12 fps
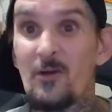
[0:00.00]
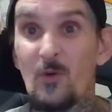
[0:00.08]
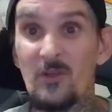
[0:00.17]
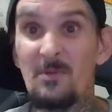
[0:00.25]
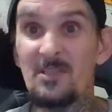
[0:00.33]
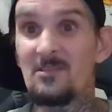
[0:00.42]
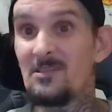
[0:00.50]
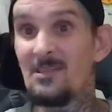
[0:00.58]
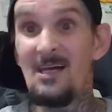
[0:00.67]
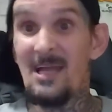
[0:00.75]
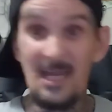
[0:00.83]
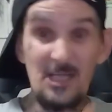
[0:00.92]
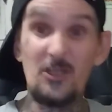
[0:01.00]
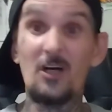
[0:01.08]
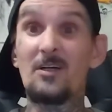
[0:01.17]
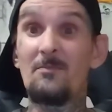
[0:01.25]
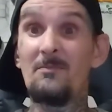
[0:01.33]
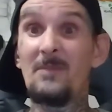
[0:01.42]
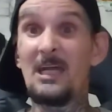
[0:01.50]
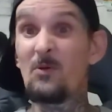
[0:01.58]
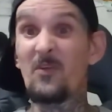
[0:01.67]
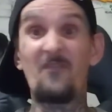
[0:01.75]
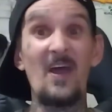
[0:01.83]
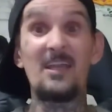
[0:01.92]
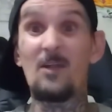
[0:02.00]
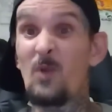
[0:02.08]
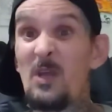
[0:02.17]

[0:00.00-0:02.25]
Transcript: calls him, And he took them, and he was faded.